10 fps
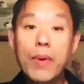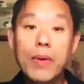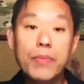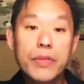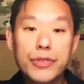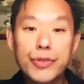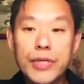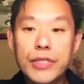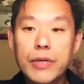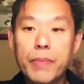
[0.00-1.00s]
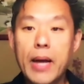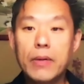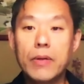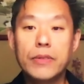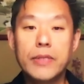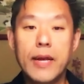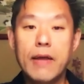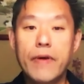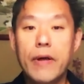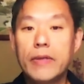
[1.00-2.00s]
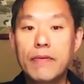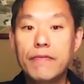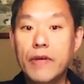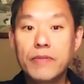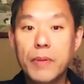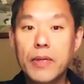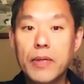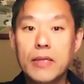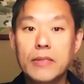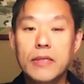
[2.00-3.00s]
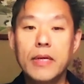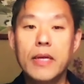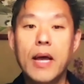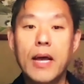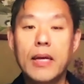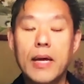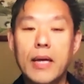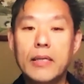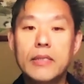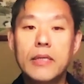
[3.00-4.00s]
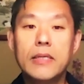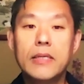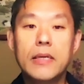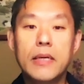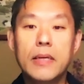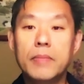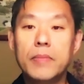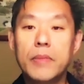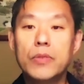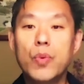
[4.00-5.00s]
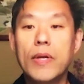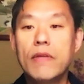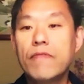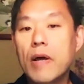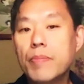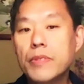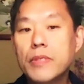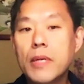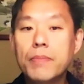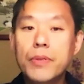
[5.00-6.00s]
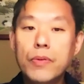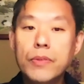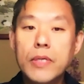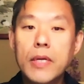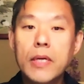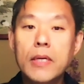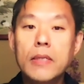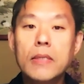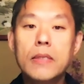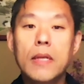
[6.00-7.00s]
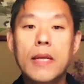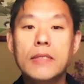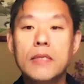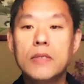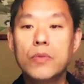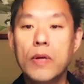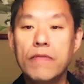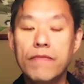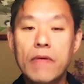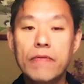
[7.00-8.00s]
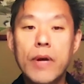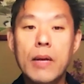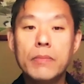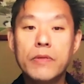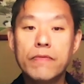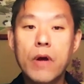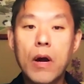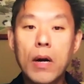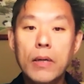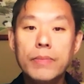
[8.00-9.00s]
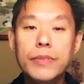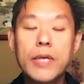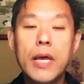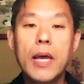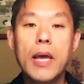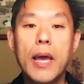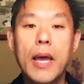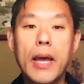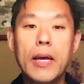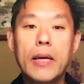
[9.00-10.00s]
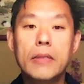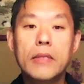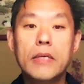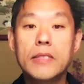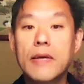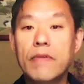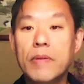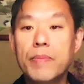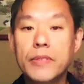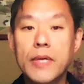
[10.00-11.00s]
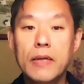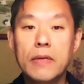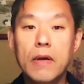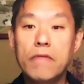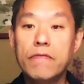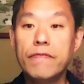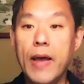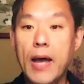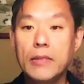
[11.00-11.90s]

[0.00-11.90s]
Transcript: with the traditional macros that I found on Facebook, honestly. I did the 25% protein, the less than 25 grams of carbs, and the 70% of fat.